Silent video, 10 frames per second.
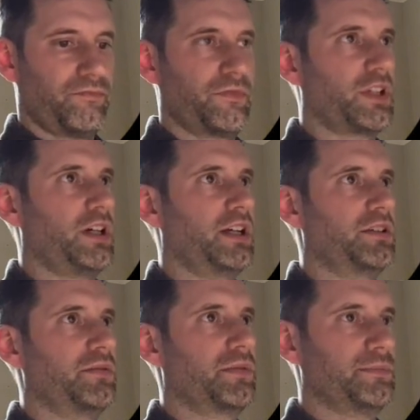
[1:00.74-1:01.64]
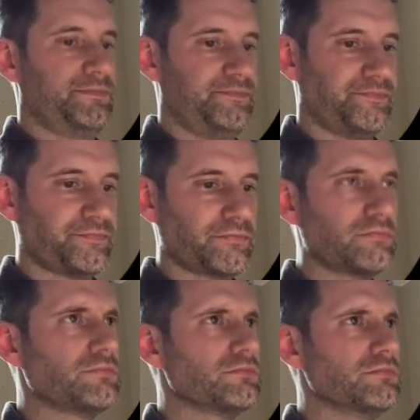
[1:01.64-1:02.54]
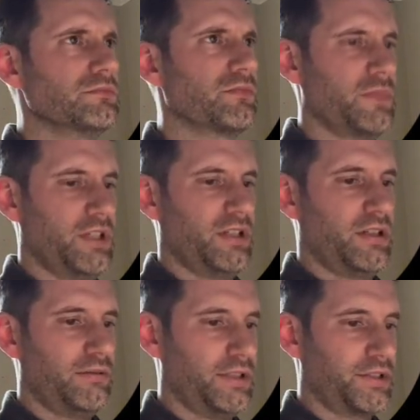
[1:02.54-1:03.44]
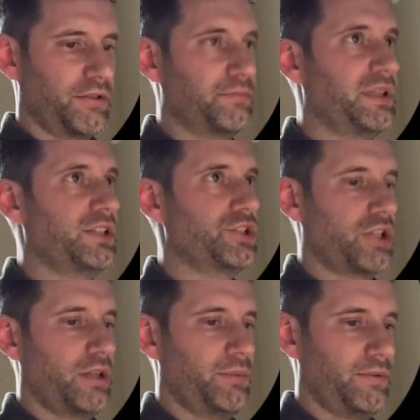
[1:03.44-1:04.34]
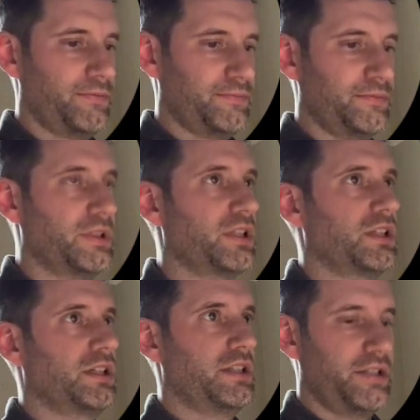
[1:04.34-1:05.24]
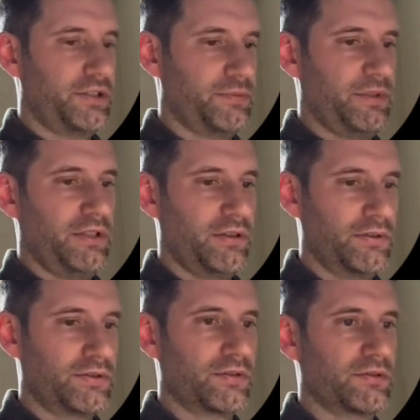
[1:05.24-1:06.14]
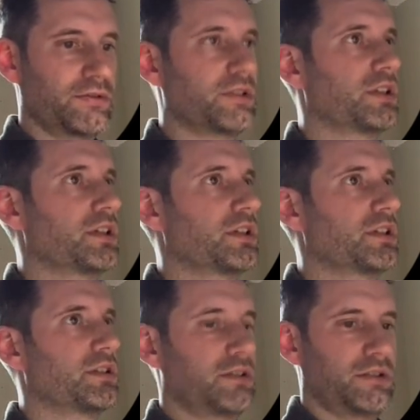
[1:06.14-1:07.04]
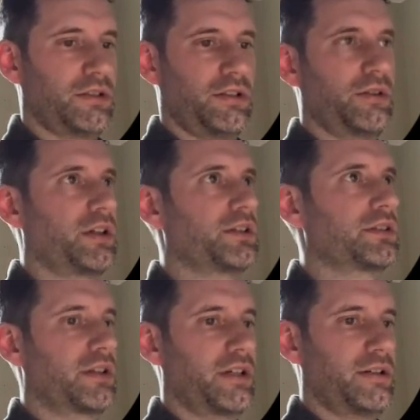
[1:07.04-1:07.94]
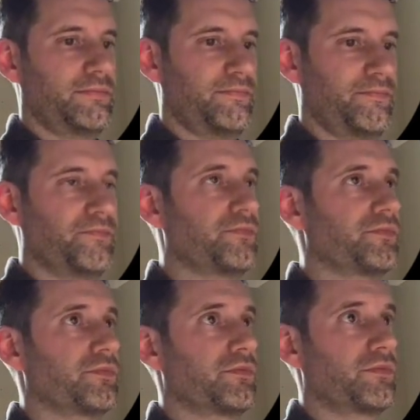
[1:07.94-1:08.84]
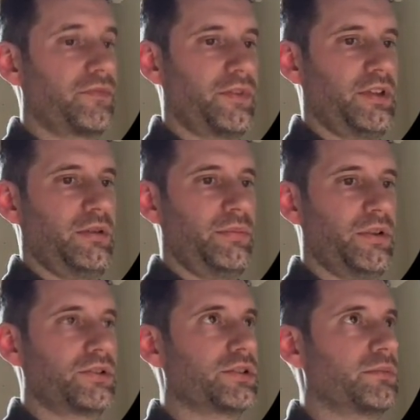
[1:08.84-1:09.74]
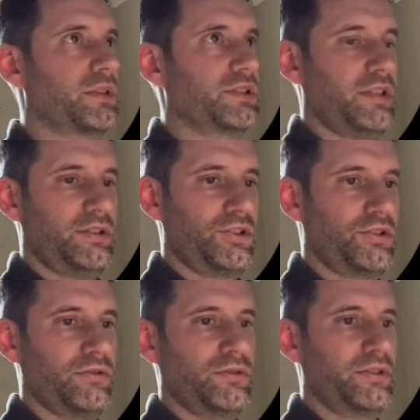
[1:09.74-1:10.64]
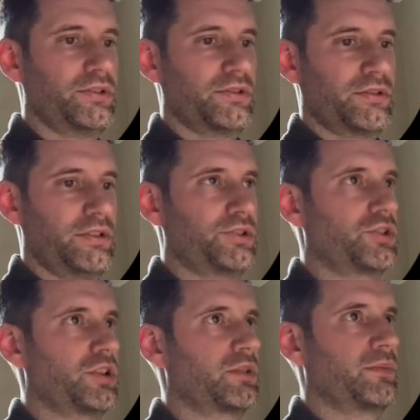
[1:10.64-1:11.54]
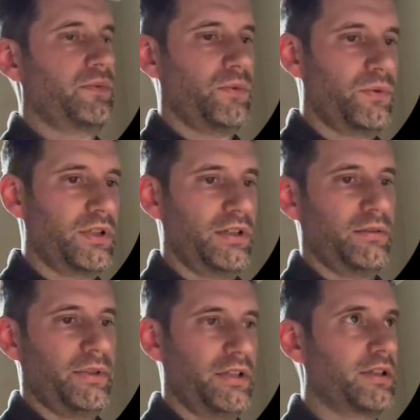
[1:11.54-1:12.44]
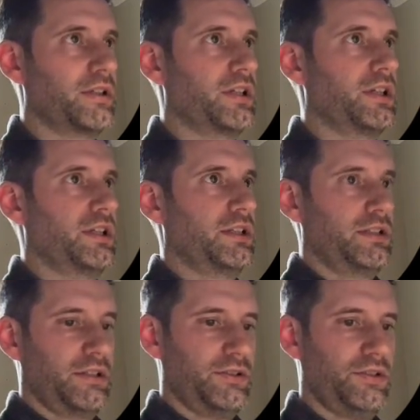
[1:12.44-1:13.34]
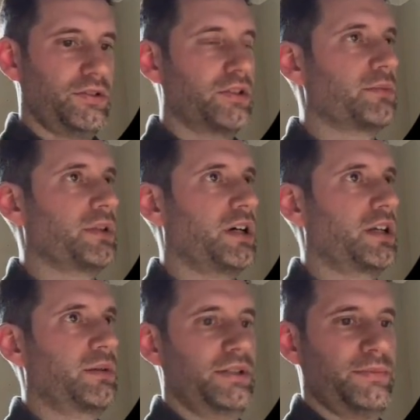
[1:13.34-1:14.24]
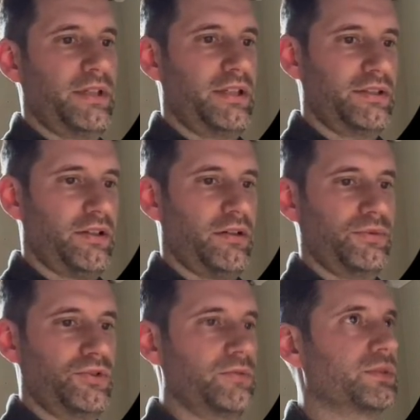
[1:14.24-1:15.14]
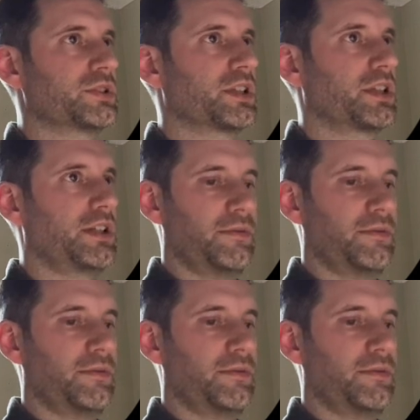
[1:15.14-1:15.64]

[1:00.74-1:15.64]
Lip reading: kind of, I don't know, bean shape. And then his Speedos kind of going under that. At the bottom, his shoulders, let's jut them forward a little bit because he's got them behind him. Let's make his arms super skinny